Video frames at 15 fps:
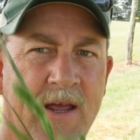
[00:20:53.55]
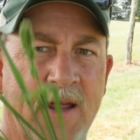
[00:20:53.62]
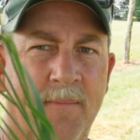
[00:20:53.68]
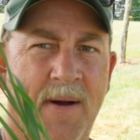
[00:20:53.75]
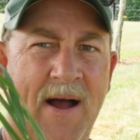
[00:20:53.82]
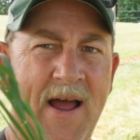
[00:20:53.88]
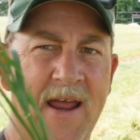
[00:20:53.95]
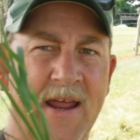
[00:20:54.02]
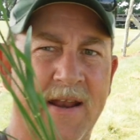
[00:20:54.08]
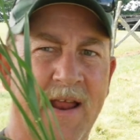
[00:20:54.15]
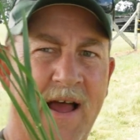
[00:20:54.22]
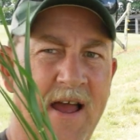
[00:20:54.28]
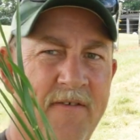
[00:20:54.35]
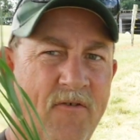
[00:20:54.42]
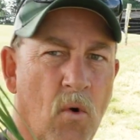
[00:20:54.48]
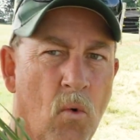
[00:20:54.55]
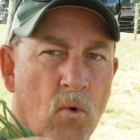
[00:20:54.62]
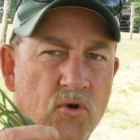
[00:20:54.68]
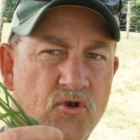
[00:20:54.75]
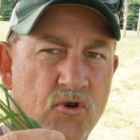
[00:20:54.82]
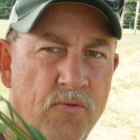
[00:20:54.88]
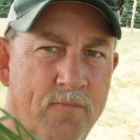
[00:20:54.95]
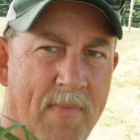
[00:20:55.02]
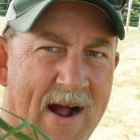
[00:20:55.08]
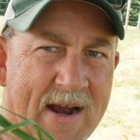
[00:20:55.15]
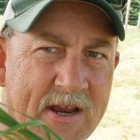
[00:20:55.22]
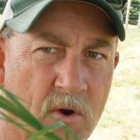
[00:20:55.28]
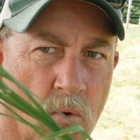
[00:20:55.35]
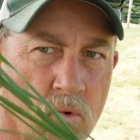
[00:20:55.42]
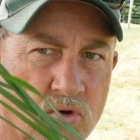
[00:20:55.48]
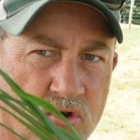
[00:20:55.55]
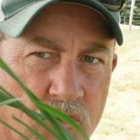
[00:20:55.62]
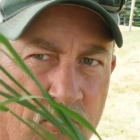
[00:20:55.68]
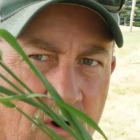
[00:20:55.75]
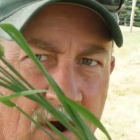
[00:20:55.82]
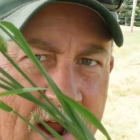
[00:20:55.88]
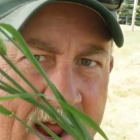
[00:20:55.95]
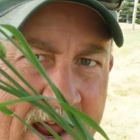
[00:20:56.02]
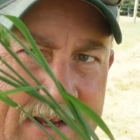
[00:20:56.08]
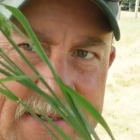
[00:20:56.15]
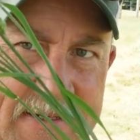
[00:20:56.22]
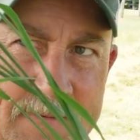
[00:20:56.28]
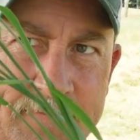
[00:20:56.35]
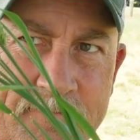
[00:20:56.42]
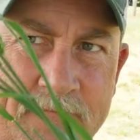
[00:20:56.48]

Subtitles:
In my hand, I have Mighty Orchard grass.